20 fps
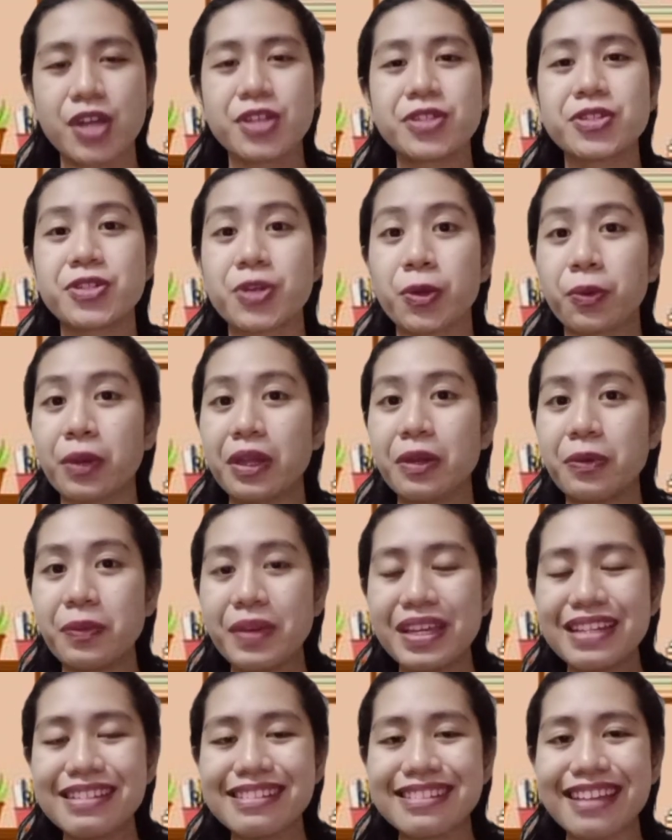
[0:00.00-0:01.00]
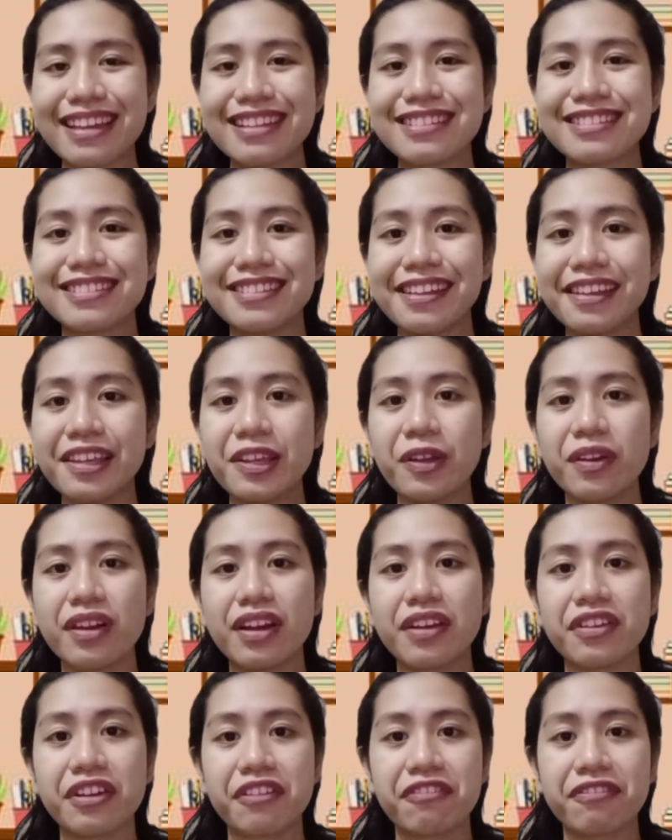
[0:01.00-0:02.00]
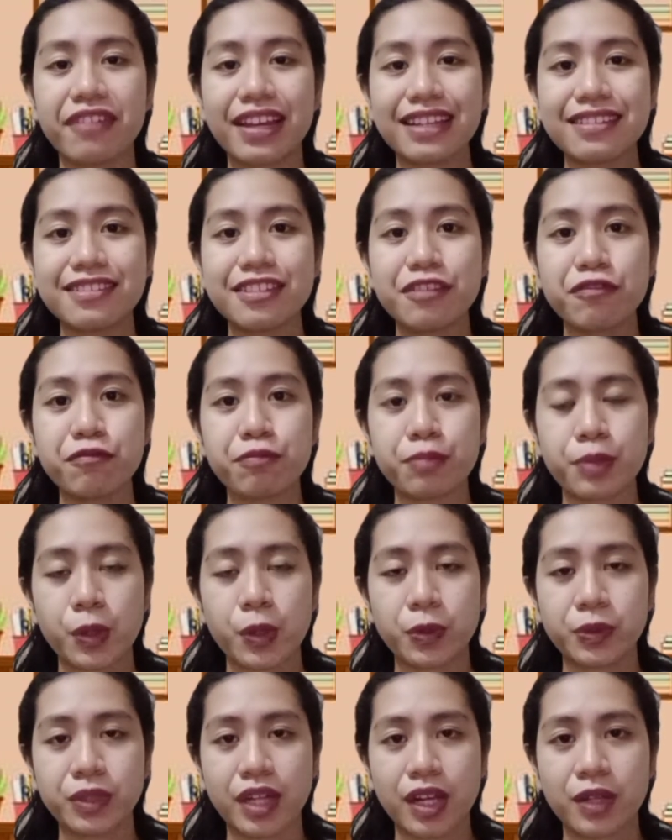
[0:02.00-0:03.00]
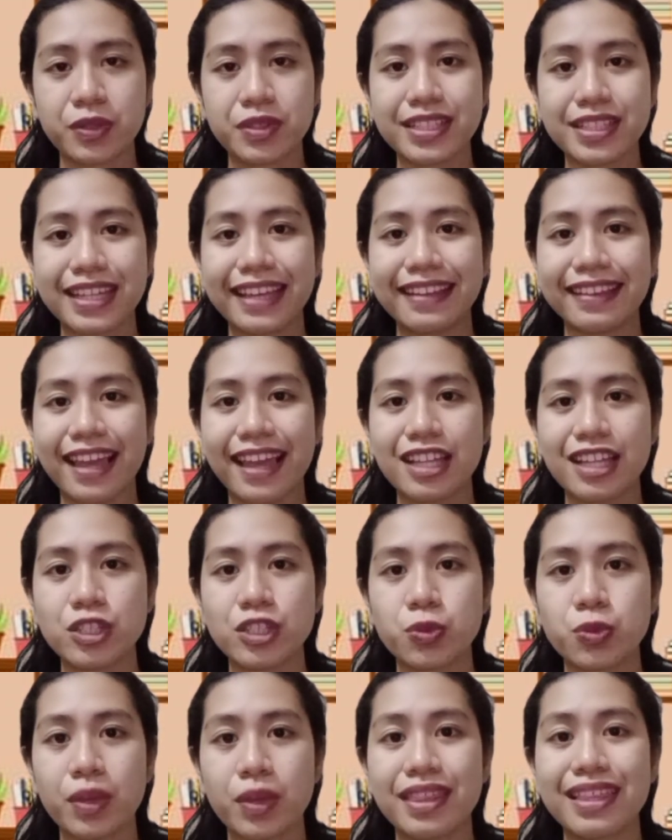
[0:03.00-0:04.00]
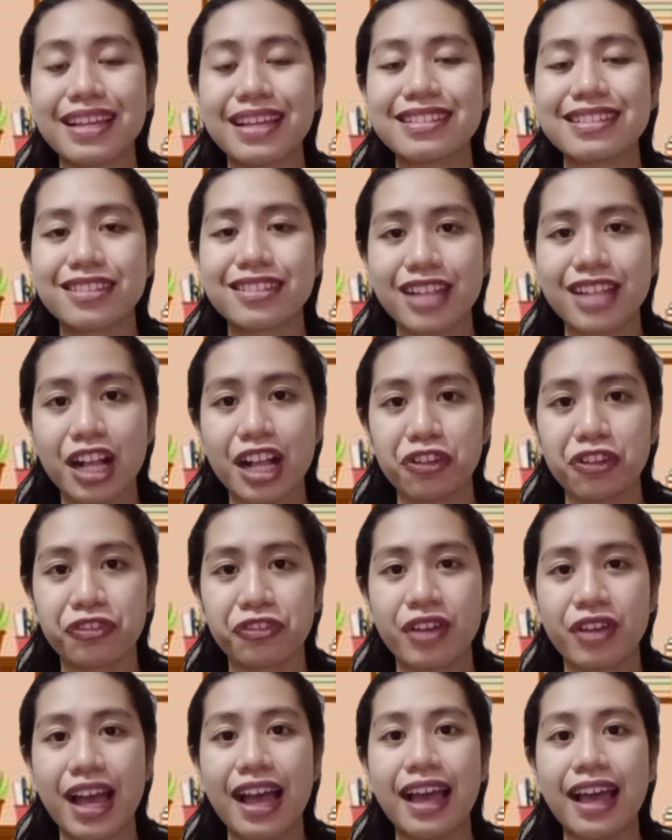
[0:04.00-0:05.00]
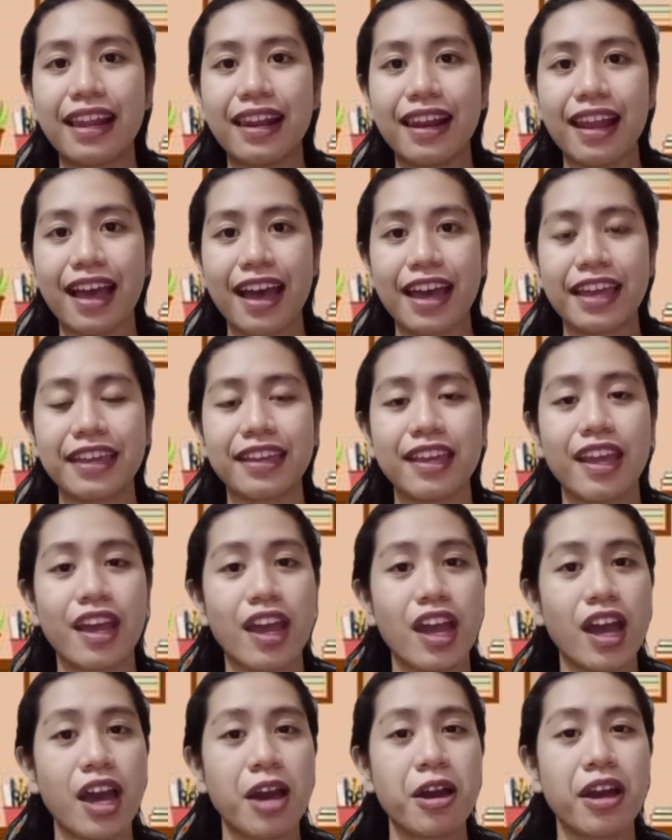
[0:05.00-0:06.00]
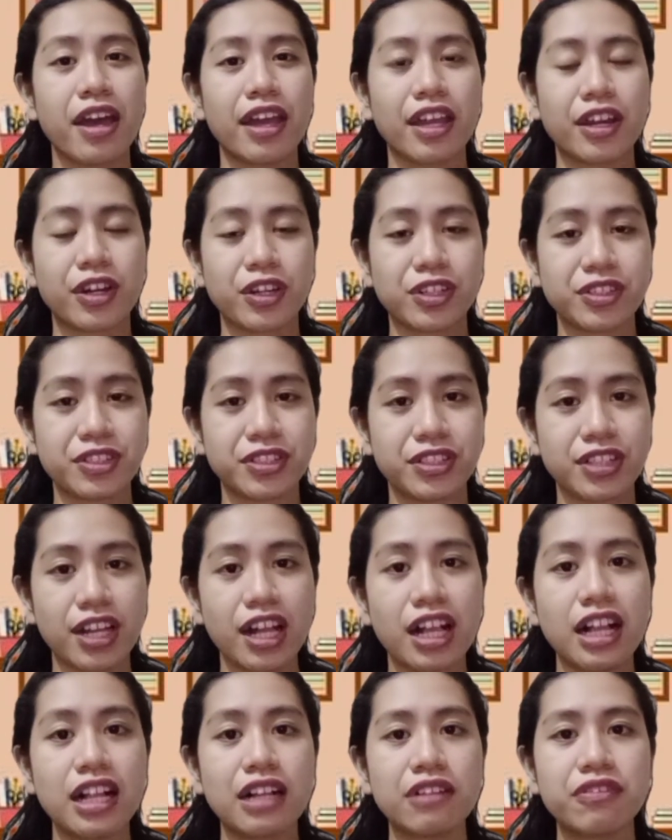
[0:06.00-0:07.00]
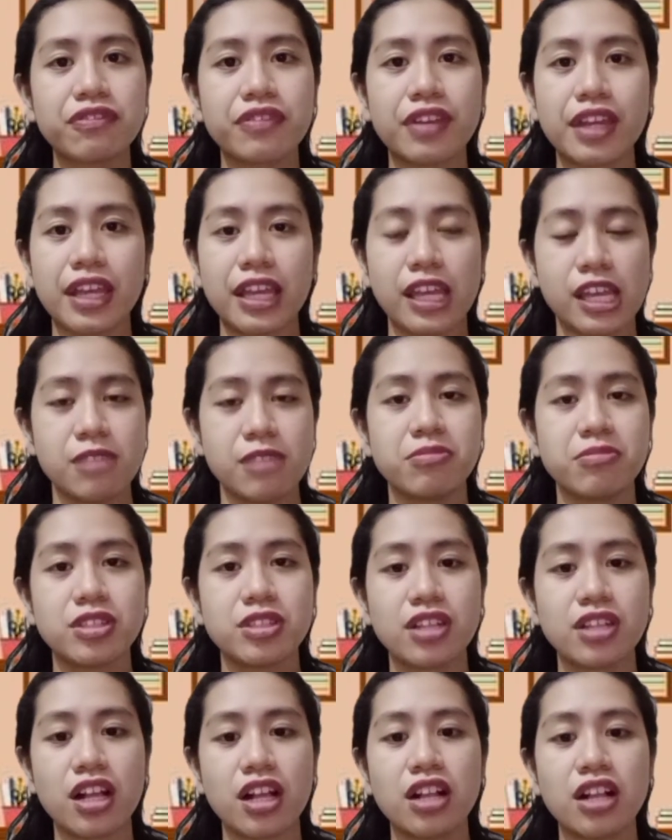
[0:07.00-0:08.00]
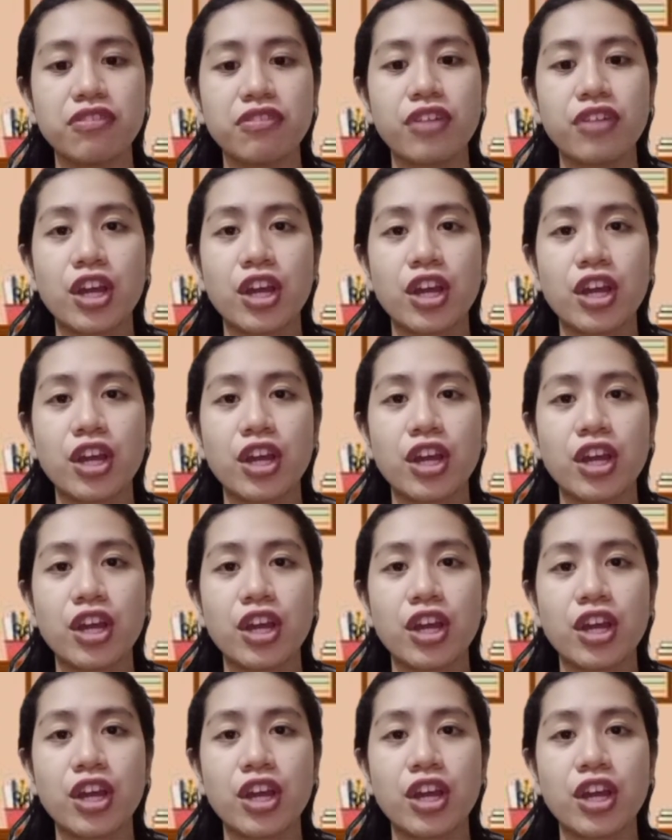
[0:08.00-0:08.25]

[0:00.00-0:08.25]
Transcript: So when we say singular reflexive pronouns, it ends with self, like herself, himself,